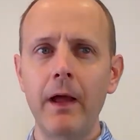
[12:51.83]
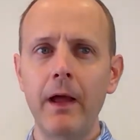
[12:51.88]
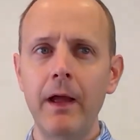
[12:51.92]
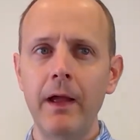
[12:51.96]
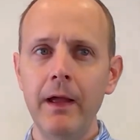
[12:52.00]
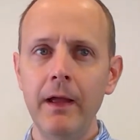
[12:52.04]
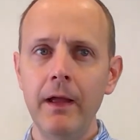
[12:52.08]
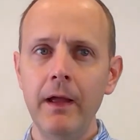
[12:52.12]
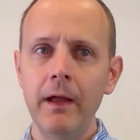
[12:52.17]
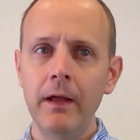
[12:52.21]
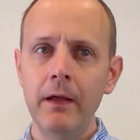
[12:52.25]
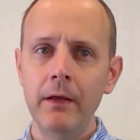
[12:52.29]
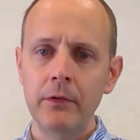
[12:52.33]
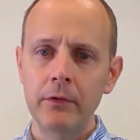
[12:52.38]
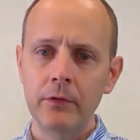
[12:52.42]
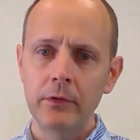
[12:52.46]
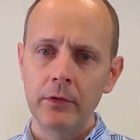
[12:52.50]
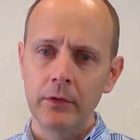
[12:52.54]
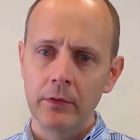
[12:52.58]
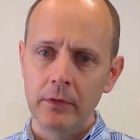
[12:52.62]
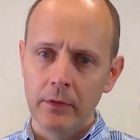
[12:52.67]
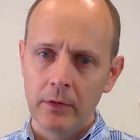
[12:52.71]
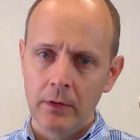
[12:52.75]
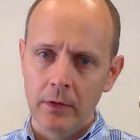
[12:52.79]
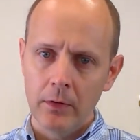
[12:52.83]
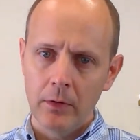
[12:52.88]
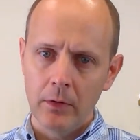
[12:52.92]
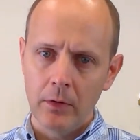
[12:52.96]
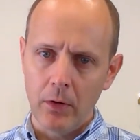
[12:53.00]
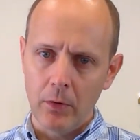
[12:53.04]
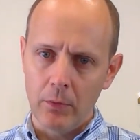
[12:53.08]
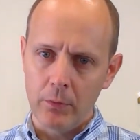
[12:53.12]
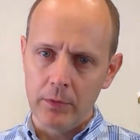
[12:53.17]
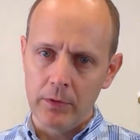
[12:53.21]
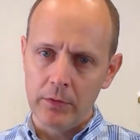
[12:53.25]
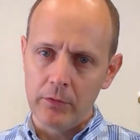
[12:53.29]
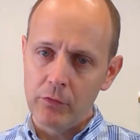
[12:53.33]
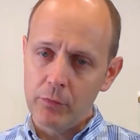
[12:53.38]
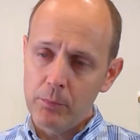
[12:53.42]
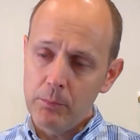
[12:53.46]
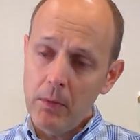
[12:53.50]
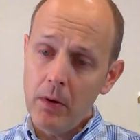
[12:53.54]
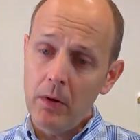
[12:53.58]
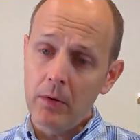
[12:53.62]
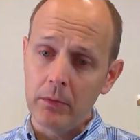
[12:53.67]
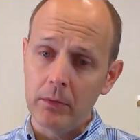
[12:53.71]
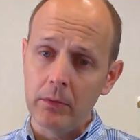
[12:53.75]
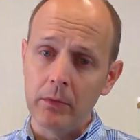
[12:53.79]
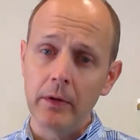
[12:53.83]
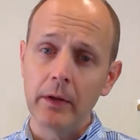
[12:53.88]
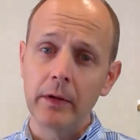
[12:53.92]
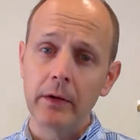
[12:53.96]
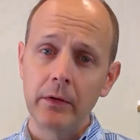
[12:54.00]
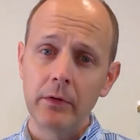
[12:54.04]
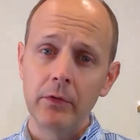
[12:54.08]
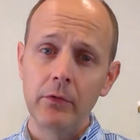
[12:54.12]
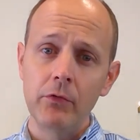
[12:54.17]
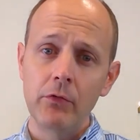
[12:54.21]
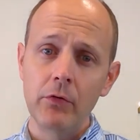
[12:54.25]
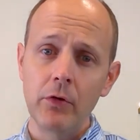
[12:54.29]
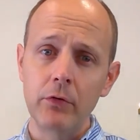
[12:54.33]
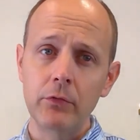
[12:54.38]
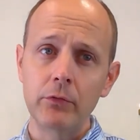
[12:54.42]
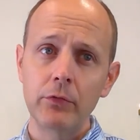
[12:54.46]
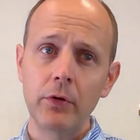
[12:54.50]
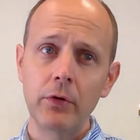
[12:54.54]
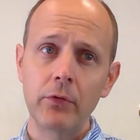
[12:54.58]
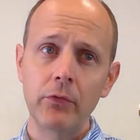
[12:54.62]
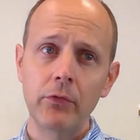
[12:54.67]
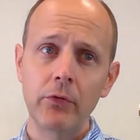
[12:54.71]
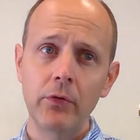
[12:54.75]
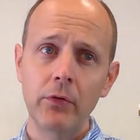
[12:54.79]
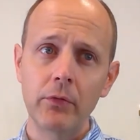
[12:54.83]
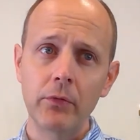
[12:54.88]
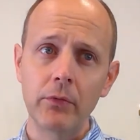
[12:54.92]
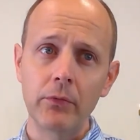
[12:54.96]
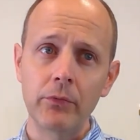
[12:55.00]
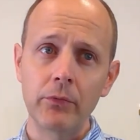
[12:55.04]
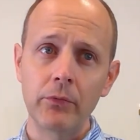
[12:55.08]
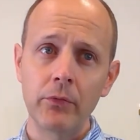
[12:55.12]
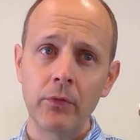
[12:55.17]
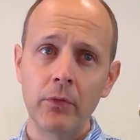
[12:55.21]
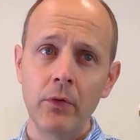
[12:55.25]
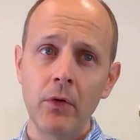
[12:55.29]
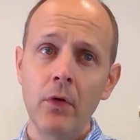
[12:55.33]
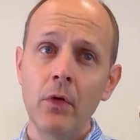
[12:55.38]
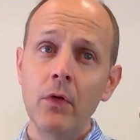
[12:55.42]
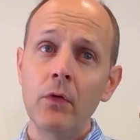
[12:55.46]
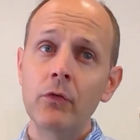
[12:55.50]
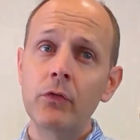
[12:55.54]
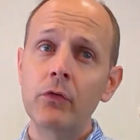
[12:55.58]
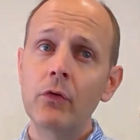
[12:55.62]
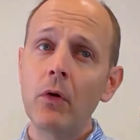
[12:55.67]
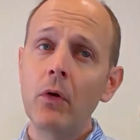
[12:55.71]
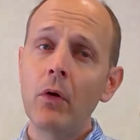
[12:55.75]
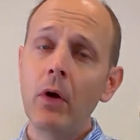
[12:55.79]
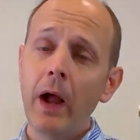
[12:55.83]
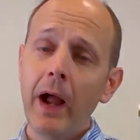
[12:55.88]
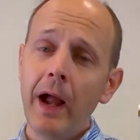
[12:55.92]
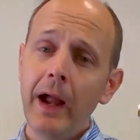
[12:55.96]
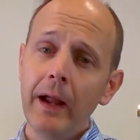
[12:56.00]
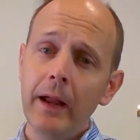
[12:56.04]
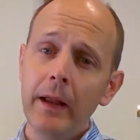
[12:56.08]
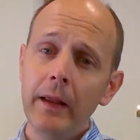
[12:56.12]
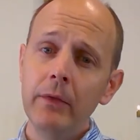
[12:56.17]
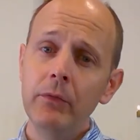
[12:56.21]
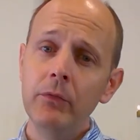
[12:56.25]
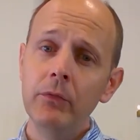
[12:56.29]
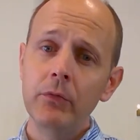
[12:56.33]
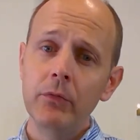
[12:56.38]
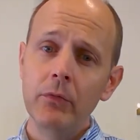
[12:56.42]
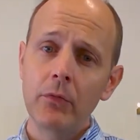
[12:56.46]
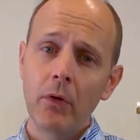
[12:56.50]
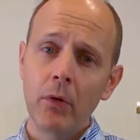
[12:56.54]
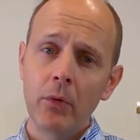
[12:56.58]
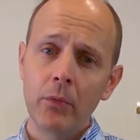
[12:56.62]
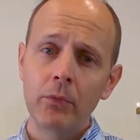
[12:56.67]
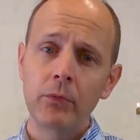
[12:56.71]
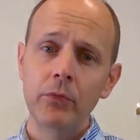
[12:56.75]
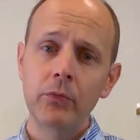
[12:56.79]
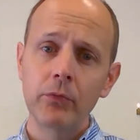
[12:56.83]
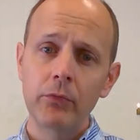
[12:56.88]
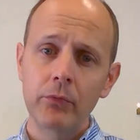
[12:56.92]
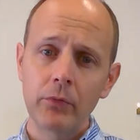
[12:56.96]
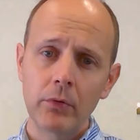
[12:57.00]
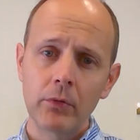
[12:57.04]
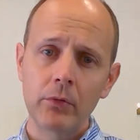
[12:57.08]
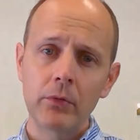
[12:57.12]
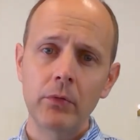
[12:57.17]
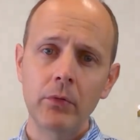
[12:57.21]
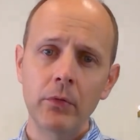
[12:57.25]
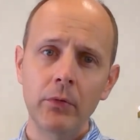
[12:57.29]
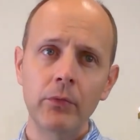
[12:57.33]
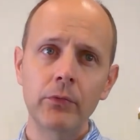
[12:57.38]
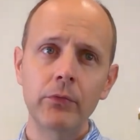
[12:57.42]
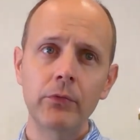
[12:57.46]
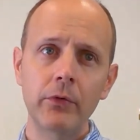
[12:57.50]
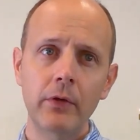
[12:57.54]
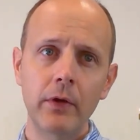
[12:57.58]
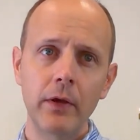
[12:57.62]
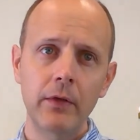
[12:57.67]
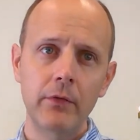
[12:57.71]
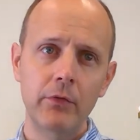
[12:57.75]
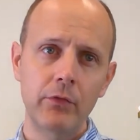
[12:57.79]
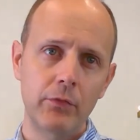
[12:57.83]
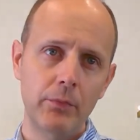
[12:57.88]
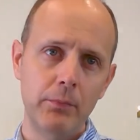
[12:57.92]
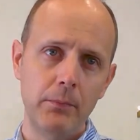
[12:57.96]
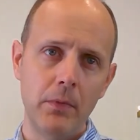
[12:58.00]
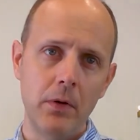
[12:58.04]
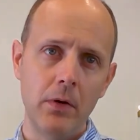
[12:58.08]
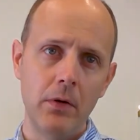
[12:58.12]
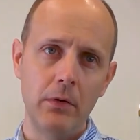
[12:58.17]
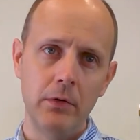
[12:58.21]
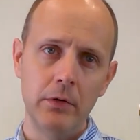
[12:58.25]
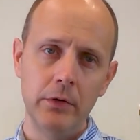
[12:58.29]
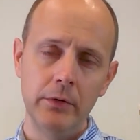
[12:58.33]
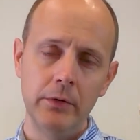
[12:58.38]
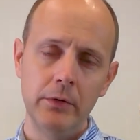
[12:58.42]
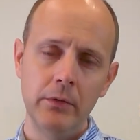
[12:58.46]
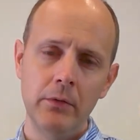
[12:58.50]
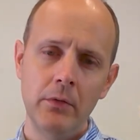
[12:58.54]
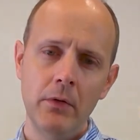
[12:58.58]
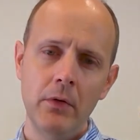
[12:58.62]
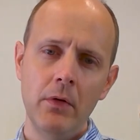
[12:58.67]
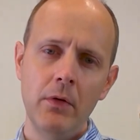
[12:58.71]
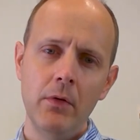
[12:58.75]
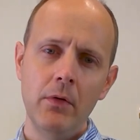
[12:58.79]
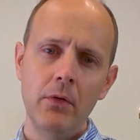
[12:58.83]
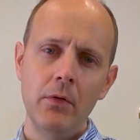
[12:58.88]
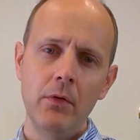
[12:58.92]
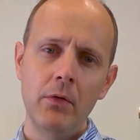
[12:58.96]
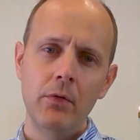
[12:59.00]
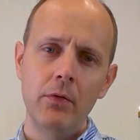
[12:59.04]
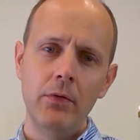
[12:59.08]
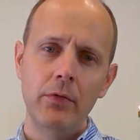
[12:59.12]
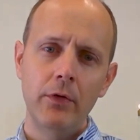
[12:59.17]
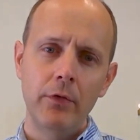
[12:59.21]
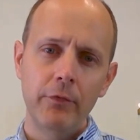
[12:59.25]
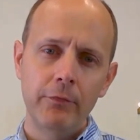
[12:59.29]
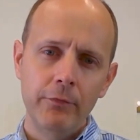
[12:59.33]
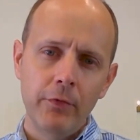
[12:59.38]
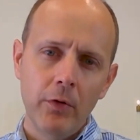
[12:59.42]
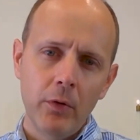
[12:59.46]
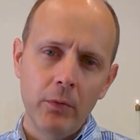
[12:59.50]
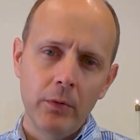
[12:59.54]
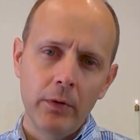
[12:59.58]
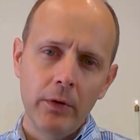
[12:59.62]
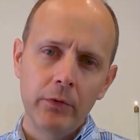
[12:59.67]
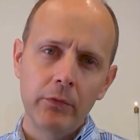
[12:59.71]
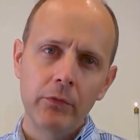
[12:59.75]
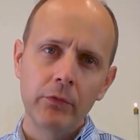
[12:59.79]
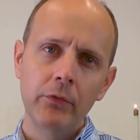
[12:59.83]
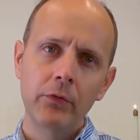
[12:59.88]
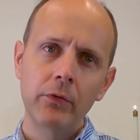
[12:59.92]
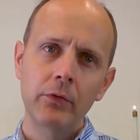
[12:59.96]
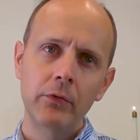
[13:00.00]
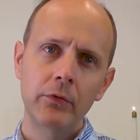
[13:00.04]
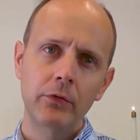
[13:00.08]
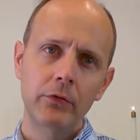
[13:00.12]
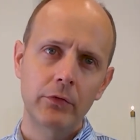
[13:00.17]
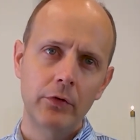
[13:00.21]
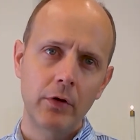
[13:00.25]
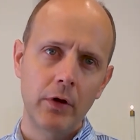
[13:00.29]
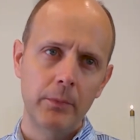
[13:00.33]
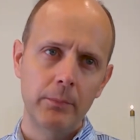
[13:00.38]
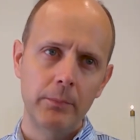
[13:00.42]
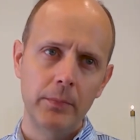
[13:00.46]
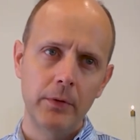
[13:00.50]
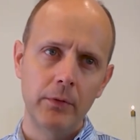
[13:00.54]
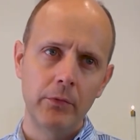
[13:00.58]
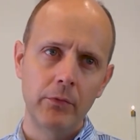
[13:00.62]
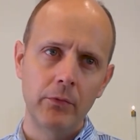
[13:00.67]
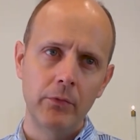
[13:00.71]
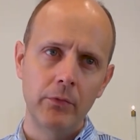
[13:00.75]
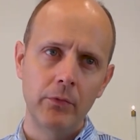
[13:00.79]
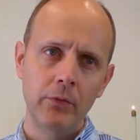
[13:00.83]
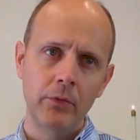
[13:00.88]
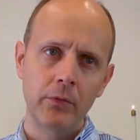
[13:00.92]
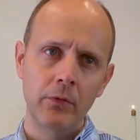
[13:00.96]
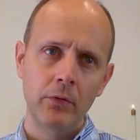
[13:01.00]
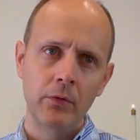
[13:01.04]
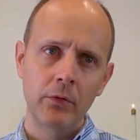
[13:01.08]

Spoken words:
and going smaller like concentric circles. So as those circles get smaller, the focus sharpens.